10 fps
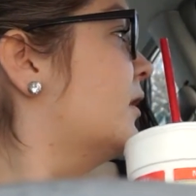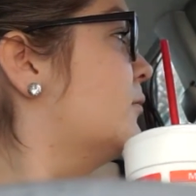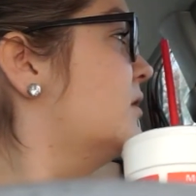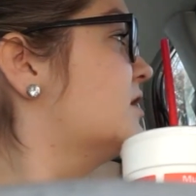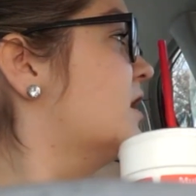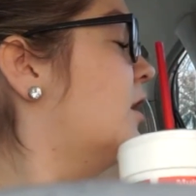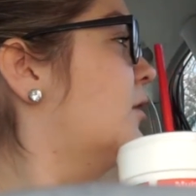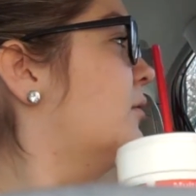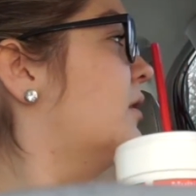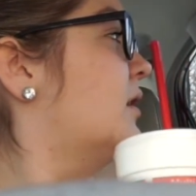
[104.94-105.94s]
well,
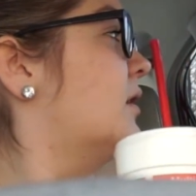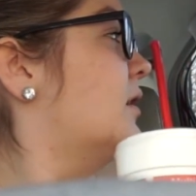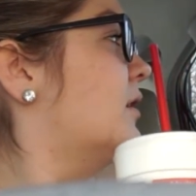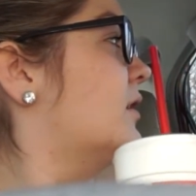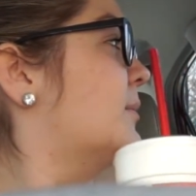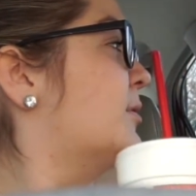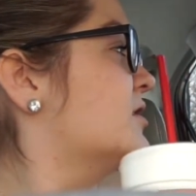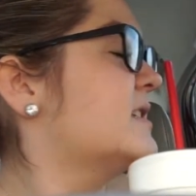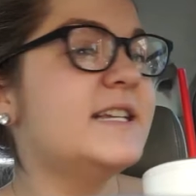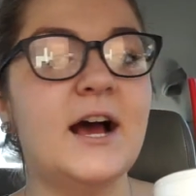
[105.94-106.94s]
so the
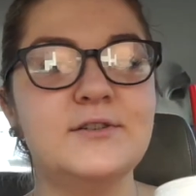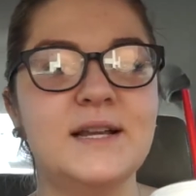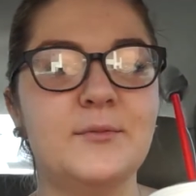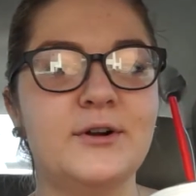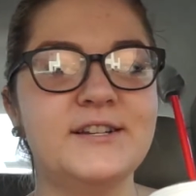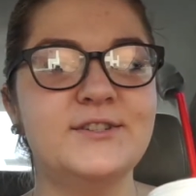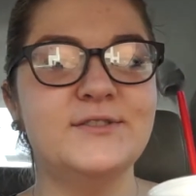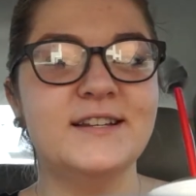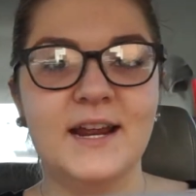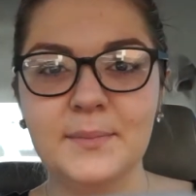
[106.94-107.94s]
person's house I'm going to
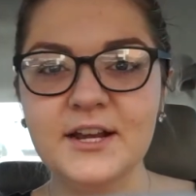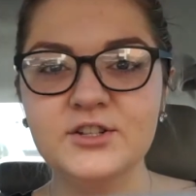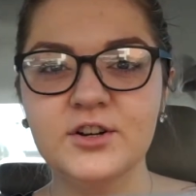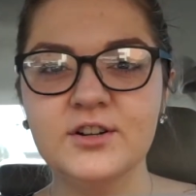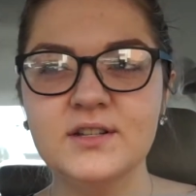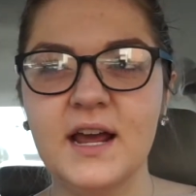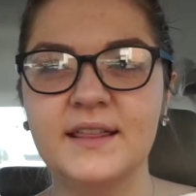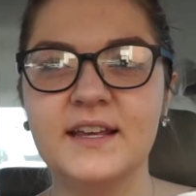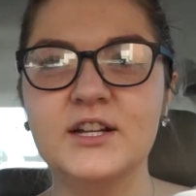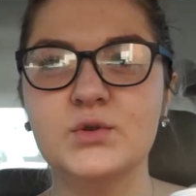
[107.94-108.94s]
to take pictures, I
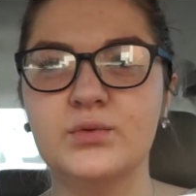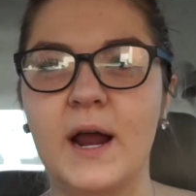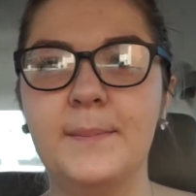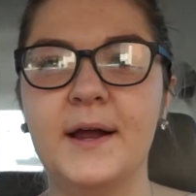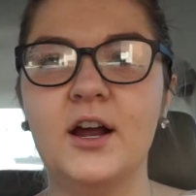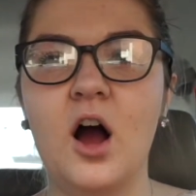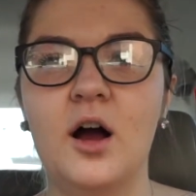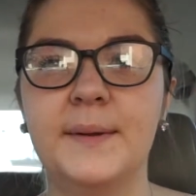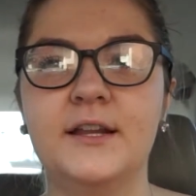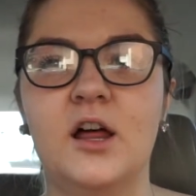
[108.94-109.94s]
think it's right by a
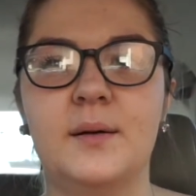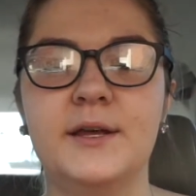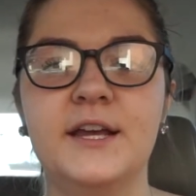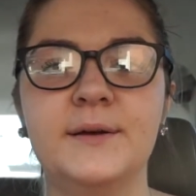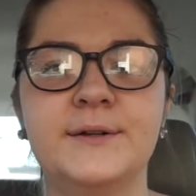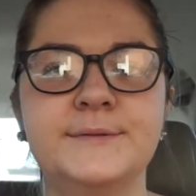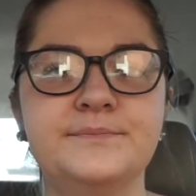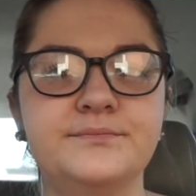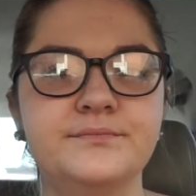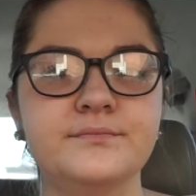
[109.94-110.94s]
Hobby Lobby,
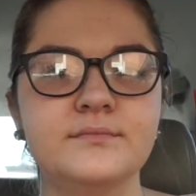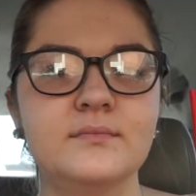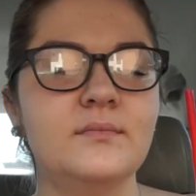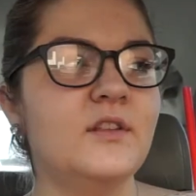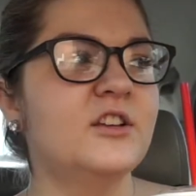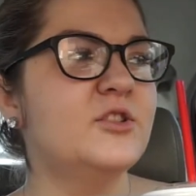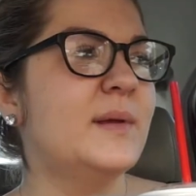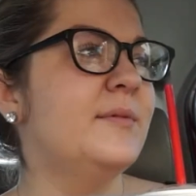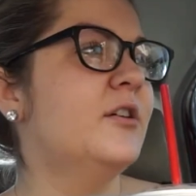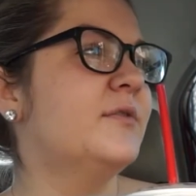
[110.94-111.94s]
so
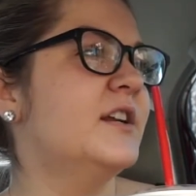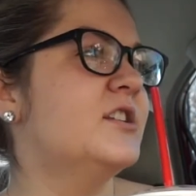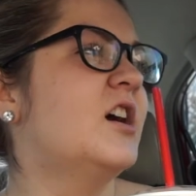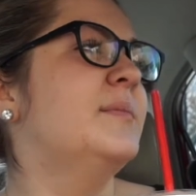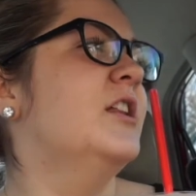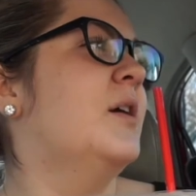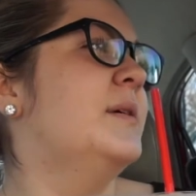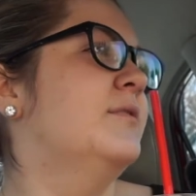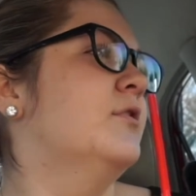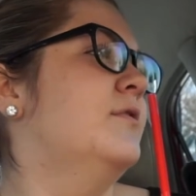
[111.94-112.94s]
maybe I'll run into Hobby
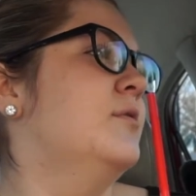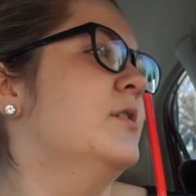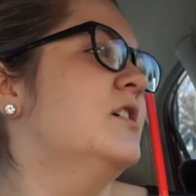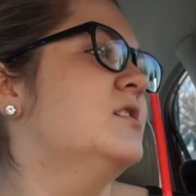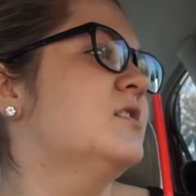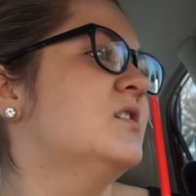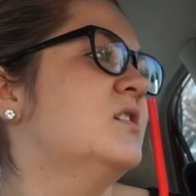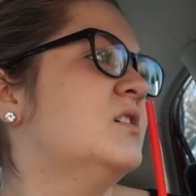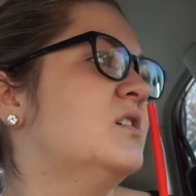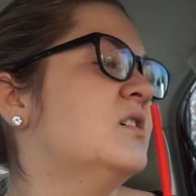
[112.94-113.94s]
Lobby for a few minutes.
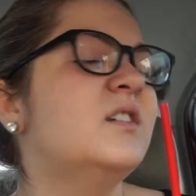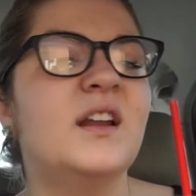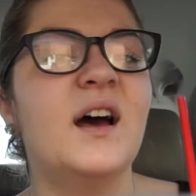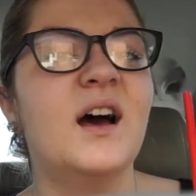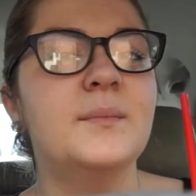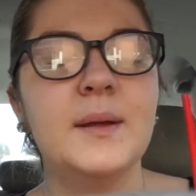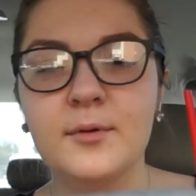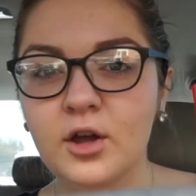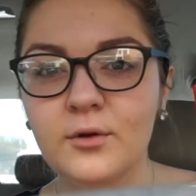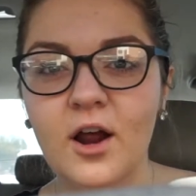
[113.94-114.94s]
Nah, maybe
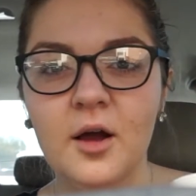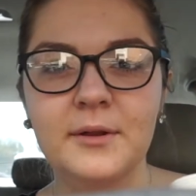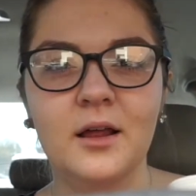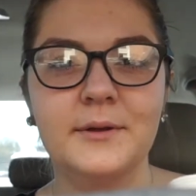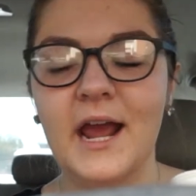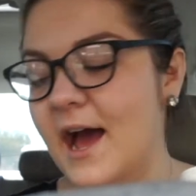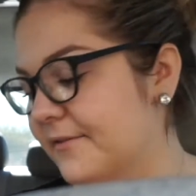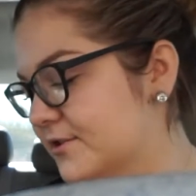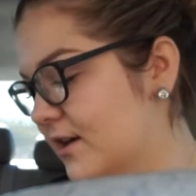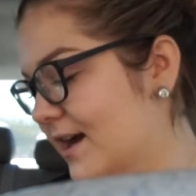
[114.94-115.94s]
I'll go to Hobby Lobby
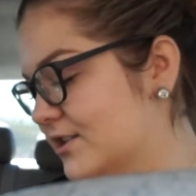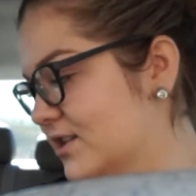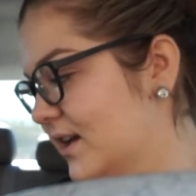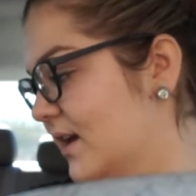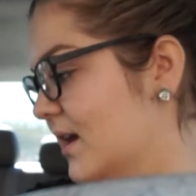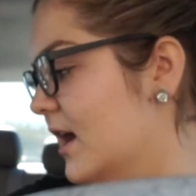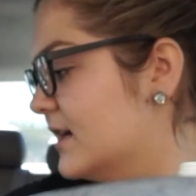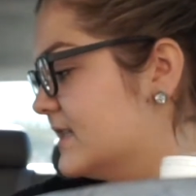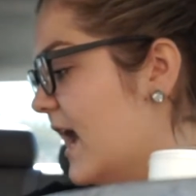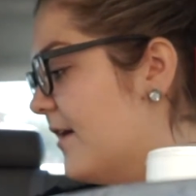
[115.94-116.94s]
after, actually,
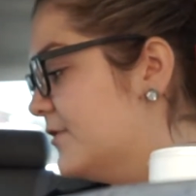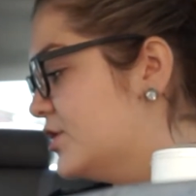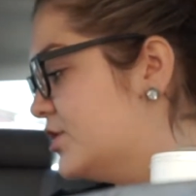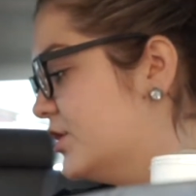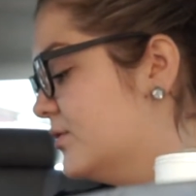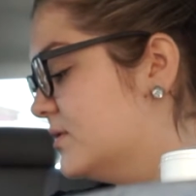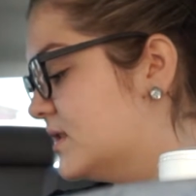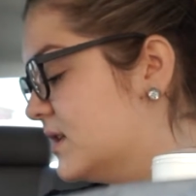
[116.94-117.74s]
because I have a shoot,